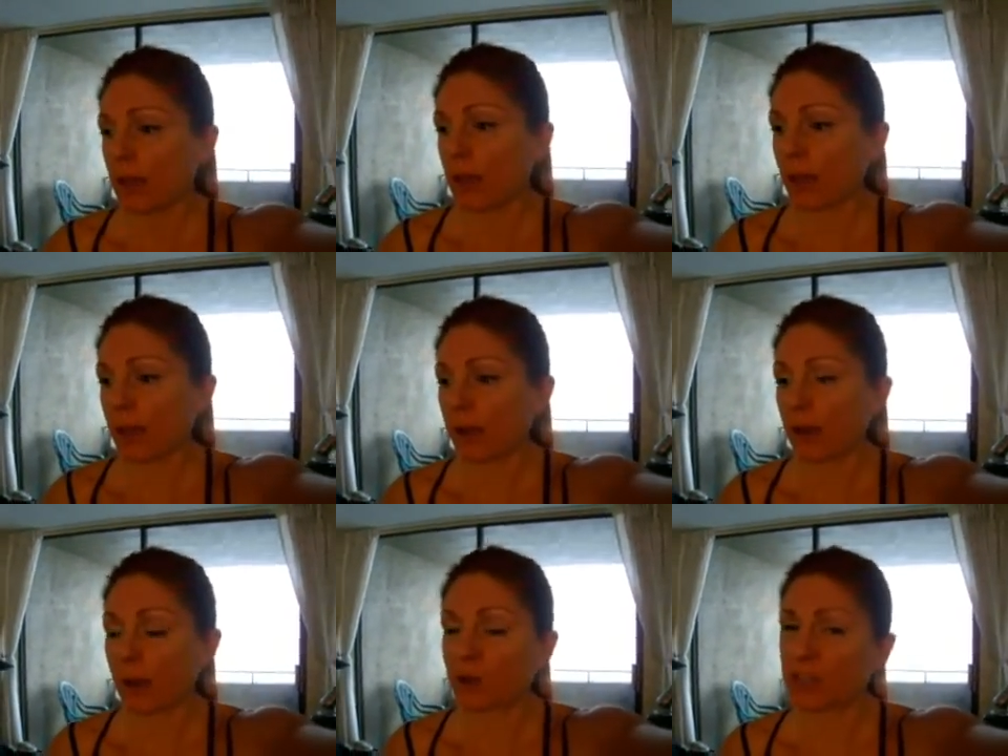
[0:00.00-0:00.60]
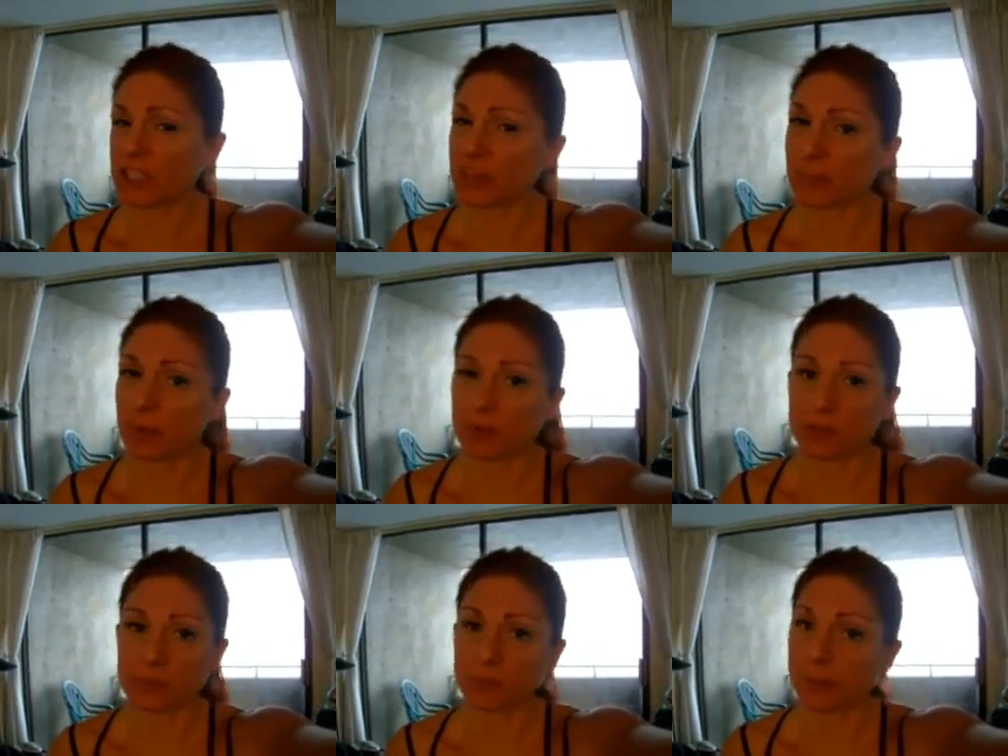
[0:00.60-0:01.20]
And I was just
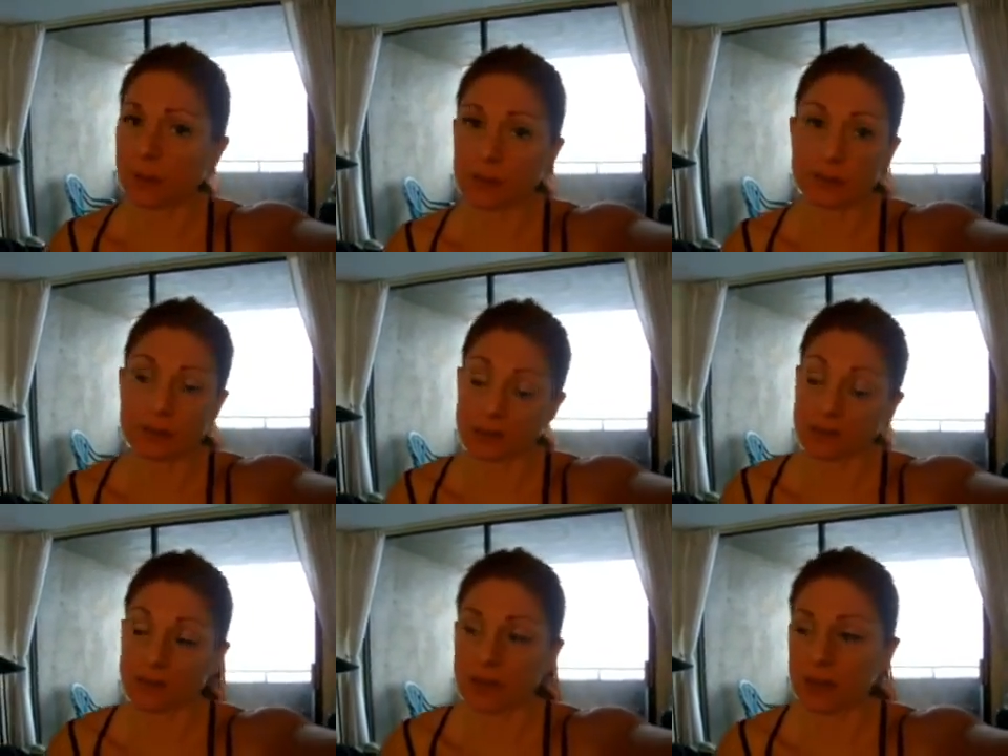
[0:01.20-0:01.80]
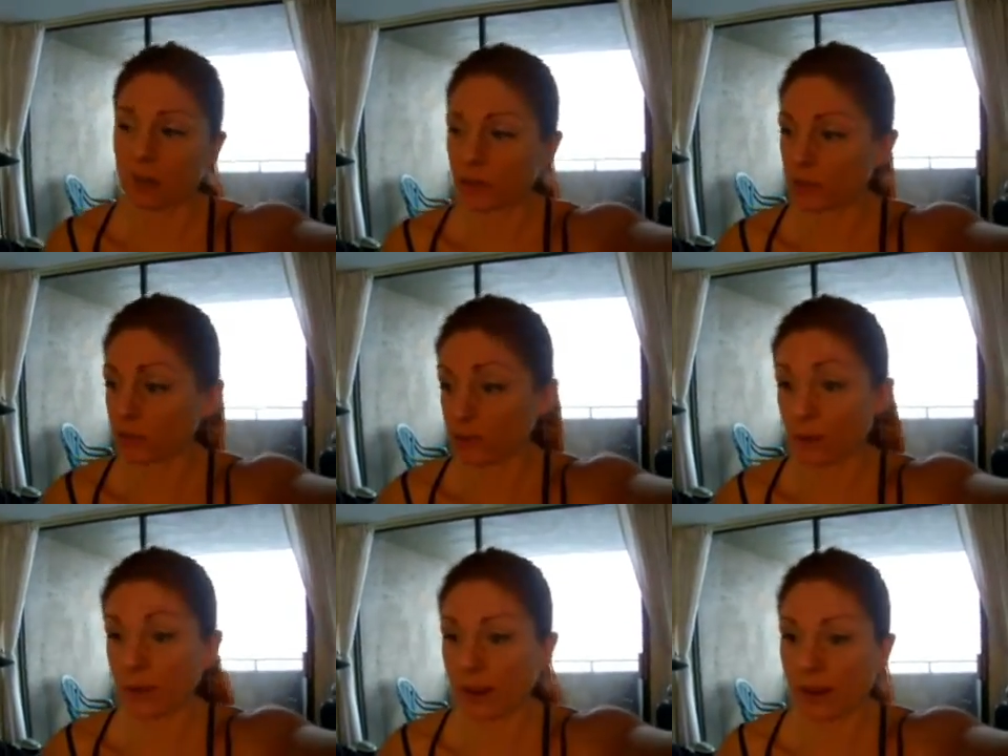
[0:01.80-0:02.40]
about to, to say, oh,
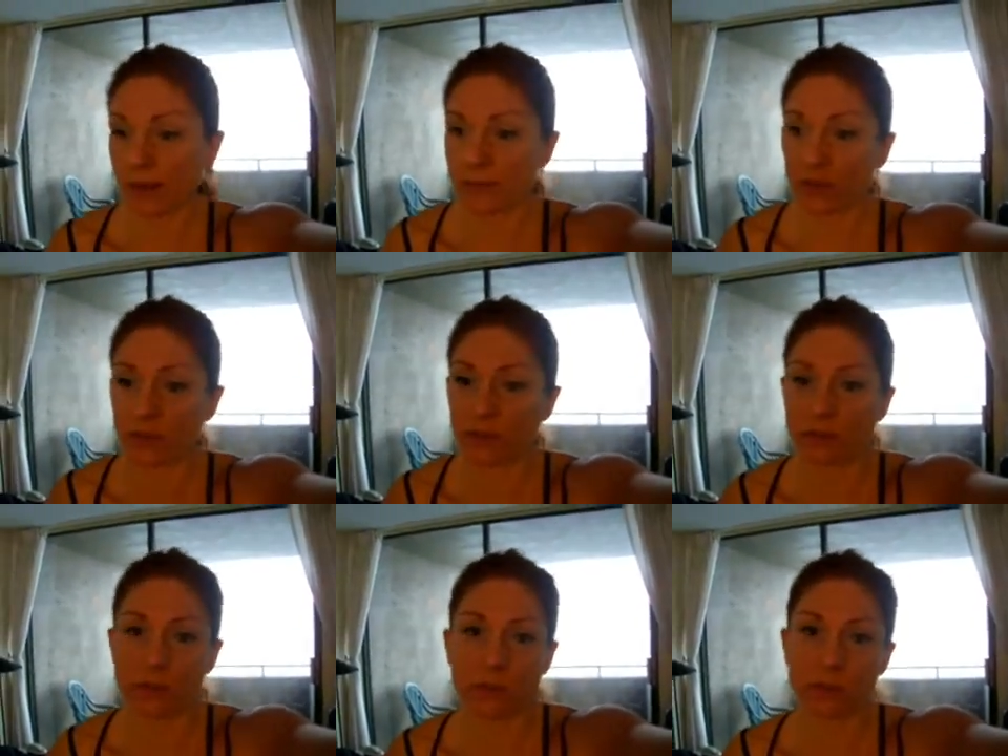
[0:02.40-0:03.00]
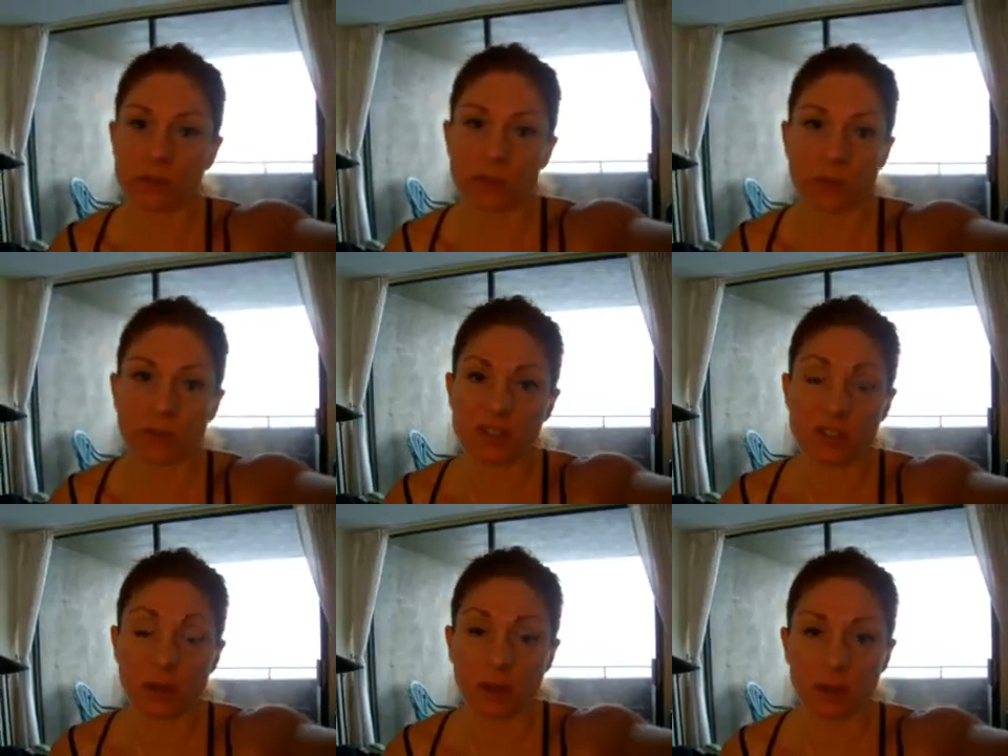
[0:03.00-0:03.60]
screw it, I haven't heard from him, so
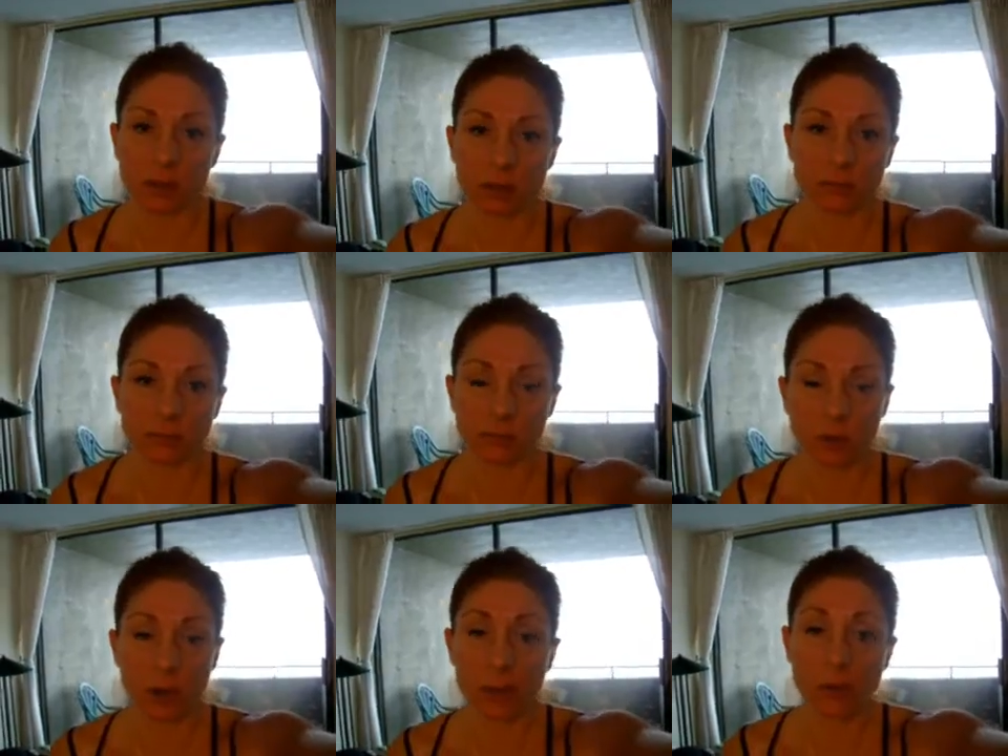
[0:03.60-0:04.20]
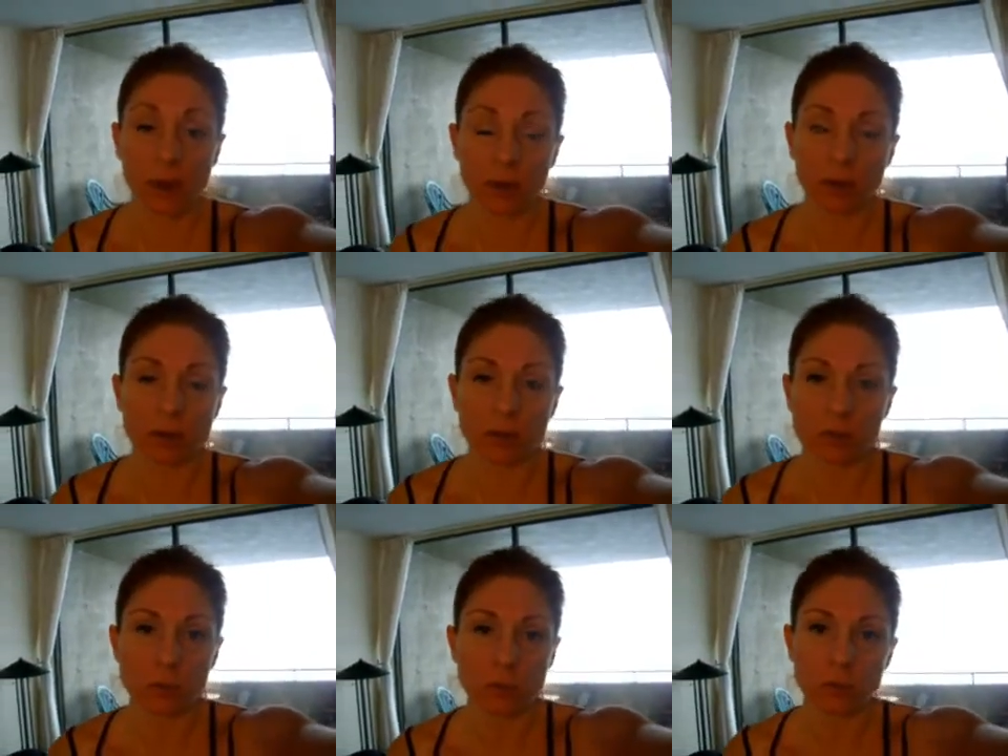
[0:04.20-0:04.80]
I'm just not going to worry about it,
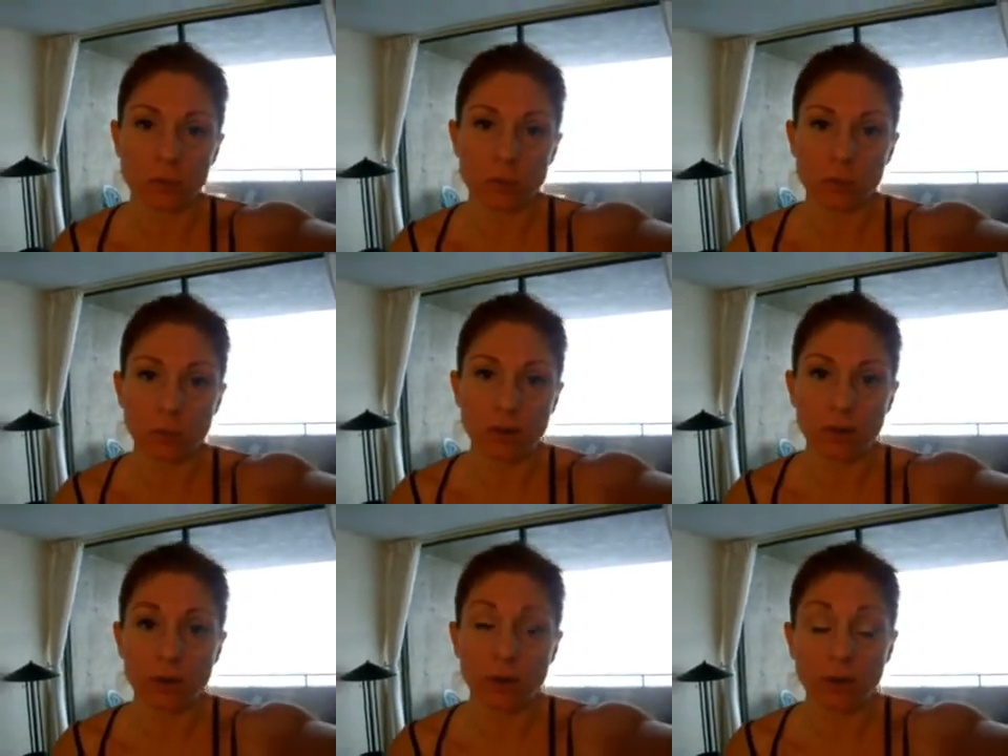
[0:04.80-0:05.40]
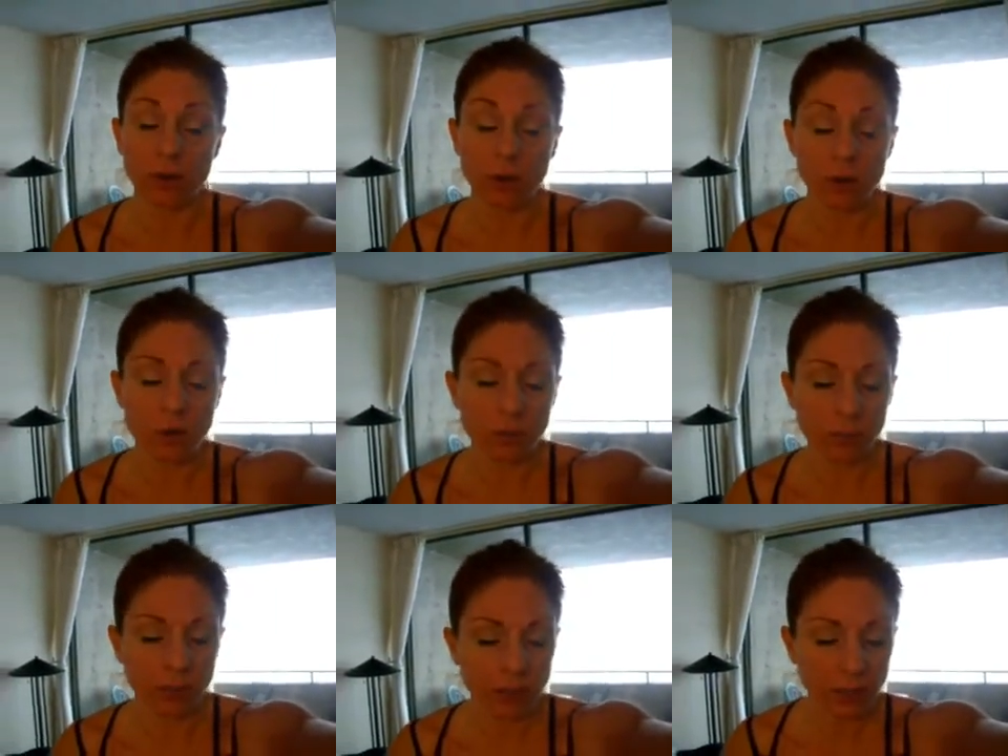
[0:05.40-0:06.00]
and just just work out here at
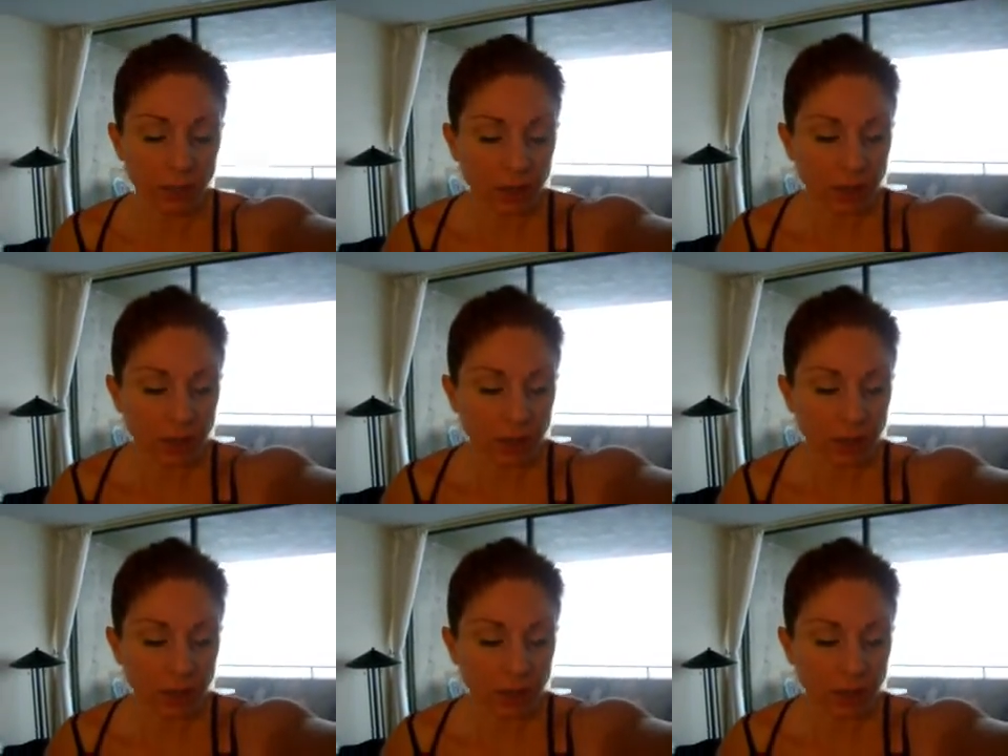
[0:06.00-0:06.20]
home.